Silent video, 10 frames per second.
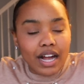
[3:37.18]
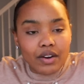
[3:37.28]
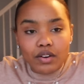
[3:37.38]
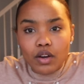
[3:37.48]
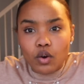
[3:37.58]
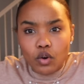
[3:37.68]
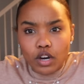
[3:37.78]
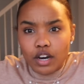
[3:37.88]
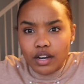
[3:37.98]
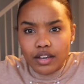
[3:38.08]
I don't know,
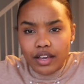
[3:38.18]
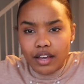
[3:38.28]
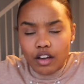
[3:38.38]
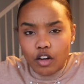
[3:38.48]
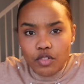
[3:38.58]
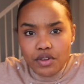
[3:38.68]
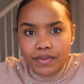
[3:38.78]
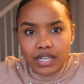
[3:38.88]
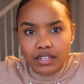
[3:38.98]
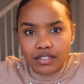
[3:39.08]
cook all three
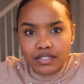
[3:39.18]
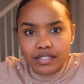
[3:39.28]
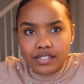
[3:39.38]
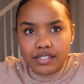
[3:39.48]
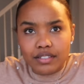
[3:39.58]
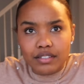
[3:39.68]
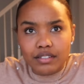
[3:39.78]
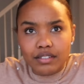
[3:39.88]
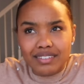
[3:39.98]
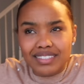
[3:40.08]
meals.
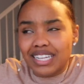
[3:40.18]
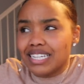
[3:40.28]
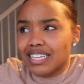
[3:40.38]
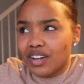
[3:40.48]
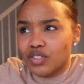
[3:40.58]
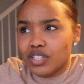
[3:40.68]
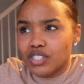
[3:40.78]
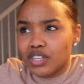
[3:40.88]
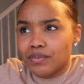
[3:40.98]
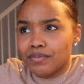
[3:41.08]
Did I say go to
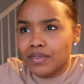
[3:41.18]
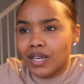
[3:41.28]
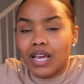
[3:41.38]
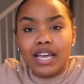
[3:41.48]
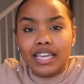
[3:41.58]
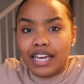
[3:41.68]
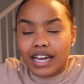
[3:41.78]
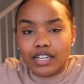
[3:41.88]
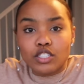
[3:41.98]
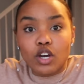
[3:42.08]
the gym?
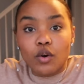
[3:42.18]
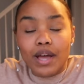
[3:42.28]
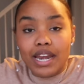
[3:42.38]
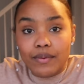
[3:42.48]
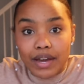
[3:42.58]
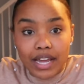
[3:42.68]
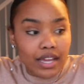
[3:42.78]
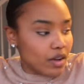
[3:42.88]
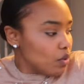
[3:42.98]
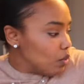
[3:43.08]
Yeah, so
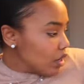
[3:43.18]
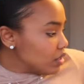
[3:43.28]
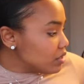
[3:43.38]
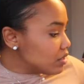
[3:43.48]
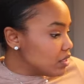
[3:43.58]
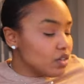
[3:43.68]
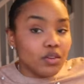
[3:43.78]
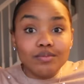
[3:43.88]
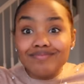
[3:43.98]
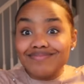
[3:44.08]
anyway, what else is
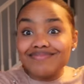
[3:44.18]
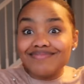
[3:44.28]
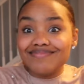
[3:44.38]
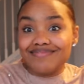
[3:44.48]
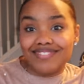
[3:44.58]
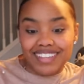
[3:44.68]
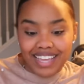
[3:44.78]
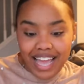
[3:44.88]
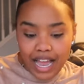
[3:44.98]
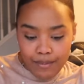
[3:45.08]
new?
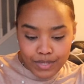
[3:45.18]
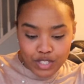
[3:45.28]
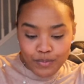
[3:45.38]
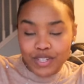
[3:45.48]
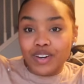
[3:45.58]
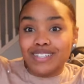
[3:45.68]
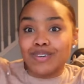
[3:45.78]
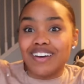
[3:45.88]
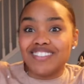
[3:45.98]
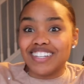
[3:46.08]
I'm assuming you guys
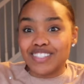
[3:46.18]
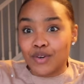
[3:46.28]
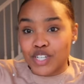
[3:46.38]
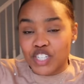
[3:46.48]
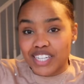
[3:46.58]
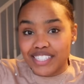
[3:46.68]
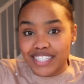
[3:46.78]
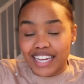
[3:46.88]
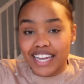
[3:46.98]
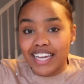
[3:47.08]
will have tons of
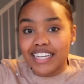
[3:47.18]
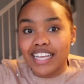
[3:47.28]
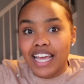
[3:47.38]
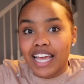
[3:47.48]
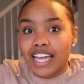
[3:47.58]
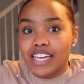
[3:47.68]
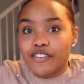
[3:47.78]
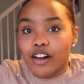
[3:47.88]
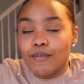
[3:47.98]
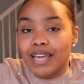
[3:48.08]
questions, and
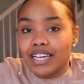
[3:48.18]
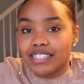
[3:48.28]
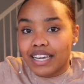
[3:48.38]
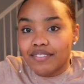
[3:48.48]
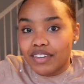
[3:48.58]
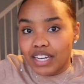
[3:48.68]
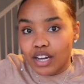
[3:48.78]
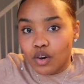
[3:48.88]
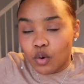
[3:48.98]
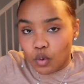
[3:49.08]
either I'll make a second
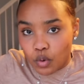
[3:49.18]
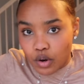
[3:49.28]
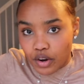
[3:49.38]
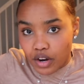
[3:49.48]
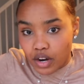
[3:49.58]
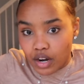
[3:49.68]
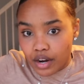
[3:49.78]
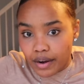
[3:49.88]
video or